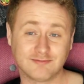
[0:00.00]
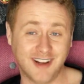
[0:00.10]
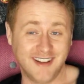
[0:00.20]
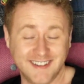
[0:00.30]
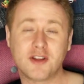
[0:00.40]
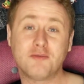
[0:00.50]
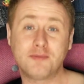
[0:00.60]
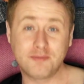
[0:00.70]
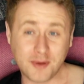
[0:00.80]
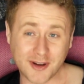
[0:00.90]
the
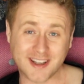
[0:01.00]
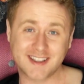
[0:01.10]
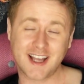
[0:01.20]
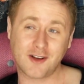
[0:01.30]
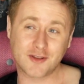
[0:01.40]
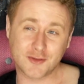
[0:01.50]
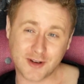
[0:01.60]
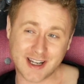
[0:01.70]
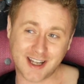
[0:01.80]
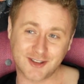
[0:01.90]
book itself is
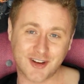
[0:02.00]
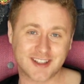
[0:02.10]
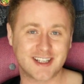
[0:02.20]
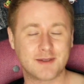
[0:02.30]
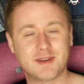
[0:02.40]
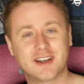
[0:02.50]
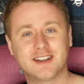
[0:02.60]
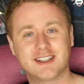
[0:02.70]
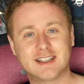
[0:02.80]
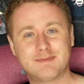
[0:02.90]
really interesting
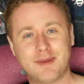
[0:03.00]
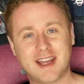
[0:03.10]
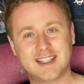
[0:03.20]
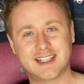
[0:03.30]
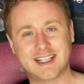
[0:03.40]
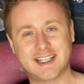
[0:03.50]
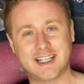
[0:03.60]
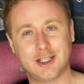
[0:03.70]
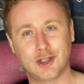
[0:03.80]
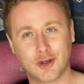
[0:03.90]
because it's
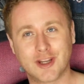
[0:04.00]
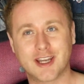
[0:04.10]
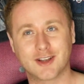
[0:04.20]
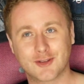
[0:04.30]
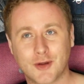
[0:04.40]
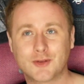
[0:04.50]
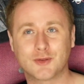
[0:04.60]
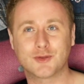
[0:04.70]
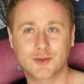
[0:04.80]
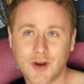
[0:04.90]
basically looking at
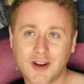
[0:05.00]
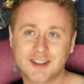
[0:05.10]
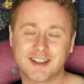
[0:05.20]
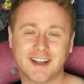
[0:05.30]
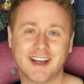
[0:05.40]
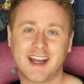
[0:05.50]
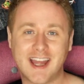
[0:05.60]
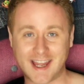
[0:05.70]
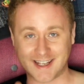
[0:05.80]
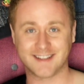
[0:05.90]
social structure
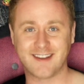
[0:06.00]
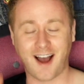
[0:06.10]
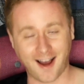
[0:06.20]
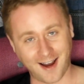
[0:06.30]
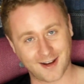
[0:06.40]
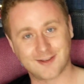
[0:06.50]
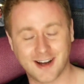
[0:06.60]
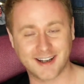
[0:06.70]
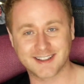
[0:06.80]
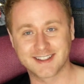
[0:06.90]
in a high
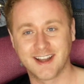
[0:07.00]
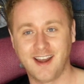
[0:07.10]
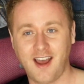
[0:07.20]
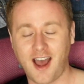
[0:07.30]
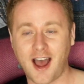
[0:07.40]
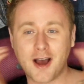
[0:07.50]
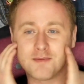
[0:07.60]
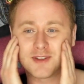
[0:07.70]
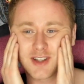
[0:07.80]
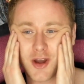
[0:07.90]
rise.
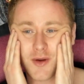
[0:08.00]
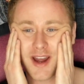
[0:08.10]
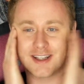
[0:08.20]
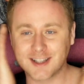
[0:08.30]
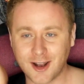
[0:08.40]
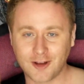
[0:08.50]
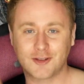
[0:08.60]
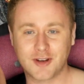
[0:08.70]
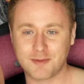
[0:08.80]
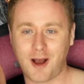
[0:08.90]
Um, so it's
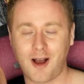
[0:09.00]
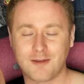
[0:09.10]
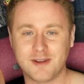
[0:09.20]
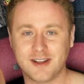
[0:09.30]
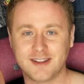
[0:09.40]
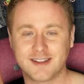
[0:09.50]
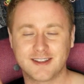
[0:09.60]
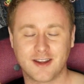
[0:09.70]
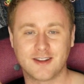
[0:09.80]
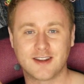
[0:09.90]
luxury apartments
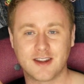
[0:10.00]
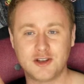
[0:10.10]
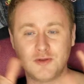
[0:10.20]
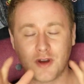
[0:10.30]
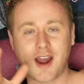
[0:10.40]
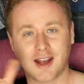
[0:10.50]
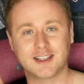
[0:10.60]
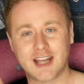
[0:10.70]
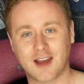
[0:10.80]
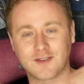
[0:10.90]
that you don't
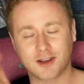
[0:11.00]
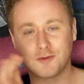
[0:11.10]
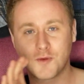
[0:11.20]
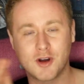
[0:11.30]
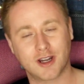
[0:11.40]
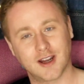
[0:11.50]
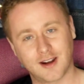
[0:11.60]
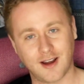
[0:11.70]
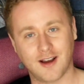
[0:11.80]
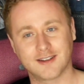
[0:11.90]
actually have like a working
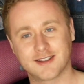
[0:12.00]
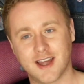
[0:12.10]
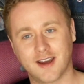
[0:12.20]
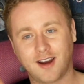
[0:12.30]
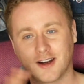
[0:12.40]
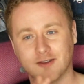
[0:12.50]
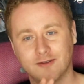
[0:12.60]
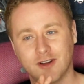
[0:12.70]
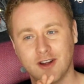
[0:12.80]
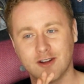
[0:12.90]
class. They're kind
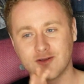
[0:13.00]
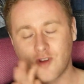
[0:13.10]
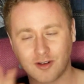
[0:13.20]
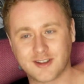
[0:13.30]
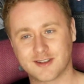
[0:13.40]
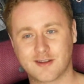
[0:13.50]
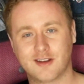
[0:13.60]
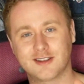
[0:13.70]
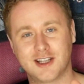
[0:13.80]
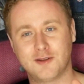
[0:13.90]
of not
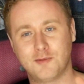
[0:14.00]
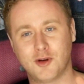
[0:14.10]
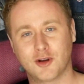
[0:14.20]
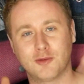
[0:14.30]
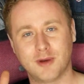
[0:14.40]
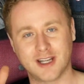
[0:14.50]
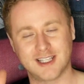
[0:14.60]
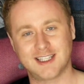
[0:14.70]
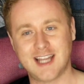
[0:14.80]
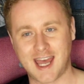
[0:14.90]
discussed in the book, but
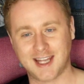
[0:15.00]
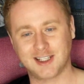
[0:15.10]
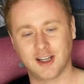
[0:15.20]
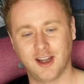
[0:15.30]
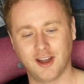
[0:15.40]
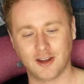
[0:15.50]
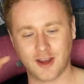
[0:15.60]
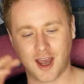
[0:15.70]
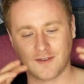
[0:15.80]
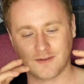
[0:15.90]
instead
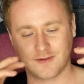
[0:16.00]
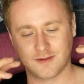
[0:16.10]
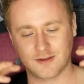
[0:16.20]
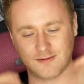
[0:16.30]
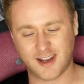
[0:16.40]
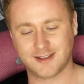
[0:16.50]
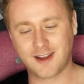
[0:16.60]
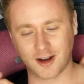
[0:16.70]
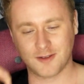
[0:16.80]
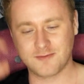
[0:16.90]
you have it's
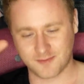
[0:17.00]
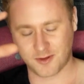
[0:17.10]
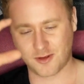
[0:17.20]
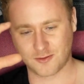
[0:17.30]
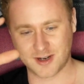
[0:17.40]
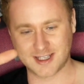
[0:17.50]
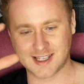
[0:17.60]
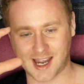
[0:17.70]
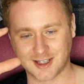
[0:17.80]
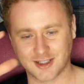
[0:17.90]
kind of three
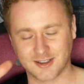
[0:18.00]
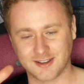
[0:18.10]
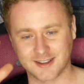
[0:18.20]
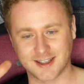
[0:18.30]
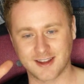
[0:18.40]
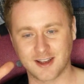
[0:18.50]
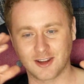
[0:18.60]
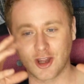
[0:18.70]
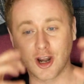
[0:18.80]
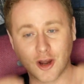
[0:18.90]
sections, and the,
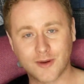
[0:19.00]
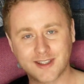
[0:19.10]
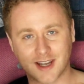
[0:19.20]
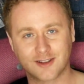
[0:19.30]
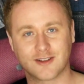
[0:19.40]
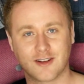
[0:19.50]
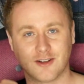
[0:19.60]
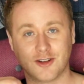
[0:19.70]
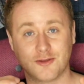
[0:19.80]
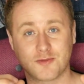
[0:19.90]
the lower section
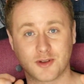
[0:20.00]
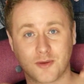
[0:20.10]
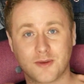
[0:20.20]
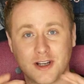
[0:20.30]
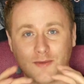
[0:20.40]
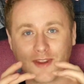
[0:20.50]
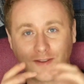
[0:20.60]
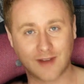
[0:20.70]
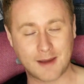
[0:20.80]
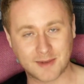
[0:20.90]
are predominantly with
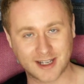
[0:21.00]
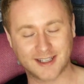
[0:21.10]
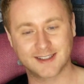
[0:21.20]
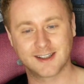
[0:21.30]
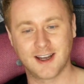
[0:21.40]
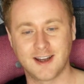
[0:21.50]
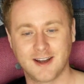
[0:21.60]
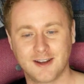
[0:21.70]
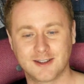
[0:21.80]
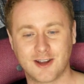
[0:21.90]
families.
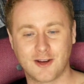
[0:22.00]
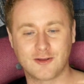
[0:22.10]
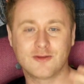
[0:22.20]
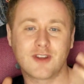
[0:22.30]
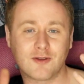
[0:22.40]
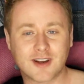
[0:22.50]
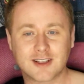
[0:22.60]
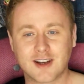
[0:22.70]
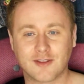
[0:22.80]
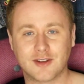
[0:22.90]
So they're
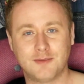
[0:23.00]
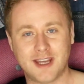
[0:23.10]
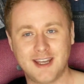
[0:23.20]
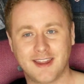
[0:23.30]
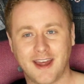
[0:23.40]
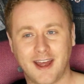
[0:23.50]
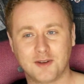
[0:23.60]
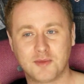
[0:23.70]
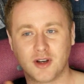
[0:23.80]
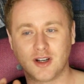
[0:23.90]
rich enough to be
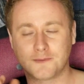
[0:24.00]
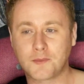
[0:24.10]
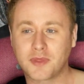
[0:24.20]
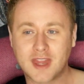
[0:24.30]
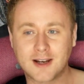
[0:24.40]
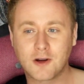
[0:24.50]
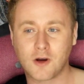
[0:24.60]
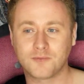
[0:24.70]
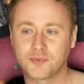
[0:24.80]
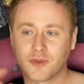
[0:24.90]
there, but they're
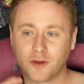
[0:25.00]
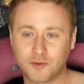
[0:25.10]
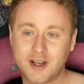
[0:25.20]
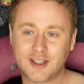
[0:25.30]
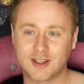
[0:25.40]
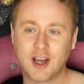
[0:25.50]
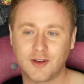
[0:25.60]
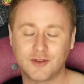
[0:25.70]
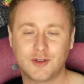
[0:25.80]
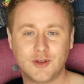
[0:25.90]
not rich
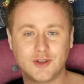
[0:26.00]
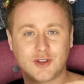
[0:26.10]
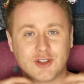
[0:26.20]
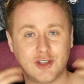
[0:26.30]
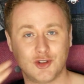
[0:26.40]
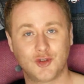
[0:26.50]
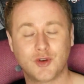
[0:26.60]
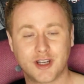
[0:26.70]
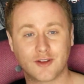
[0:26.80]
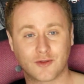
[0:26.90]
enough to just
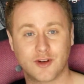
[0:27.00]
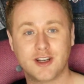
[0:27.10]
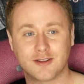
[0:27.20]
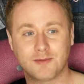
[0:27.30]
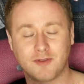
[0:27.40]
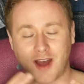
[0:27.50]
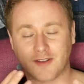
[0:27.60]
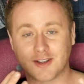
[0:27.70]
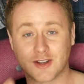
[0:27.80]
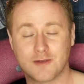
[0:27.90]
enjoy the freedom of
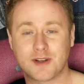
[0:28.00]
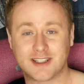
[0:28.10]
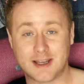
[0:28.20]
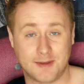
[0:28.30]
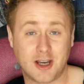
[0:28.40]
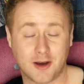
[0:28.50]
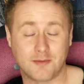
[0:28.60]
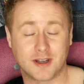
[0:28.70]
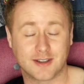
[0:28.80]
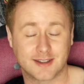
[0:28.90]
having surplus income
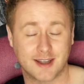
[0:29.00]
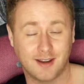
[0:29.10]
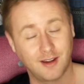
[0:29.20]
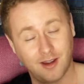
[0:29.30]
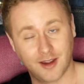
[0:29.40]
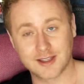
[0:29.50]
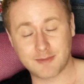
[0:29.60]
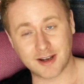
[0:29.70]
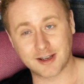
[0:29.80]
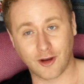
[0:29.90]
because they're
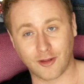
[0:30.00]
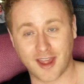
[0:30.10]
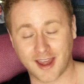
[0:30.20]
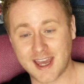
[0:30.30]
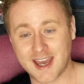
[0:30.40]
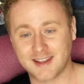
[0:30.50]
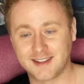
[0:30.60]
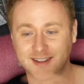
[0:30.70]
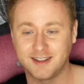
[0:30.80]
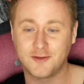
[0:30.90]
spending it on their
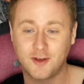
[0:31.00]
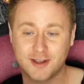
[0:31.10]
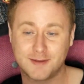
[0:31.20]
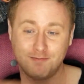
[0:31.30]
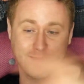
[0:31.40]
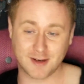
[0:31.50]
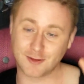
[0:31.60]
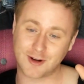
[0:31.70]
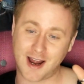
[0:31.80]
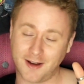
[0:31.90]
kids. And you've got this middle
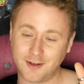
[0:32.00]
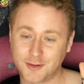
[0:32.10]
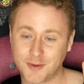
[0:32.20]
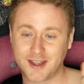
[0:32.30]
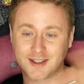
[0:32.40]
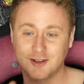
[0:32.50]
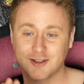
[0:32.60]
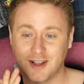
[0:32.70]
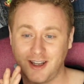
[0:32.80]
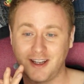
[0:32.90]
ground where there's
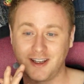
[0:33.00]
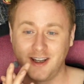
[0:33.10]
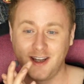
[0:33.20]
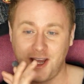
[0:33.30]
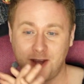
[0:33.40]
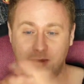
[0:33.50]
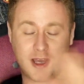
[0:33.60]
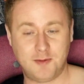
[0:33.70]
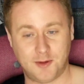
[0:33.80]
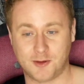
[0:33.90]
lots of like
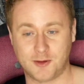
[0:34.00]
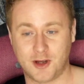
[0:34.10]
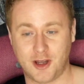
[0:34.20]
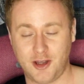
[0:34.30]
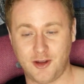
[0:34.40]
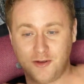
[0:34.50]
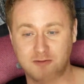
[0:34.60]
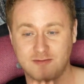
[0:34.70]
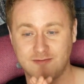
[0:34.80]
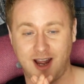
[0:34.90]
people
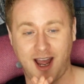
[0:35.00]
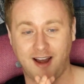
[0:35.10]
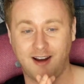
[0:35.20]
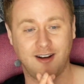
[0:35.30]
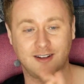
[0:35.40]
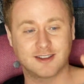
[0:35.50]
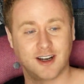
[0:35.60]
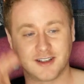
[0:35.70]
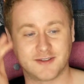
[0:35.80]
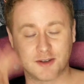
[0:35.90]
who are
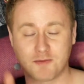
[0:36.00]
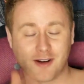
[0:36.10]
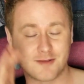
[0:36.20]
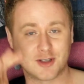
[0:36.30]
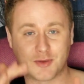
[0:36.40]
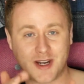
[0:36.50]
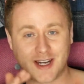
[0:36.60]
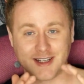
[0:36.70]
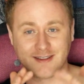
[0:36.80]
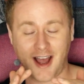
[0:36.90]
kind of somewhere in
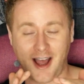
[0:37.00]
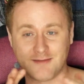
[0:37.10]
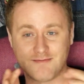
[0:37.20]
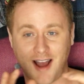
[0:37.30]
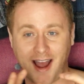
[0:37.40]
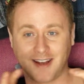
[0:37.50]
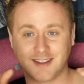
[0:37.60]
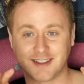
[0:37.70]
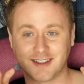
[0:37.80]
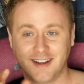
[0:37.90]
between um,
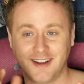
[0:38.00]
and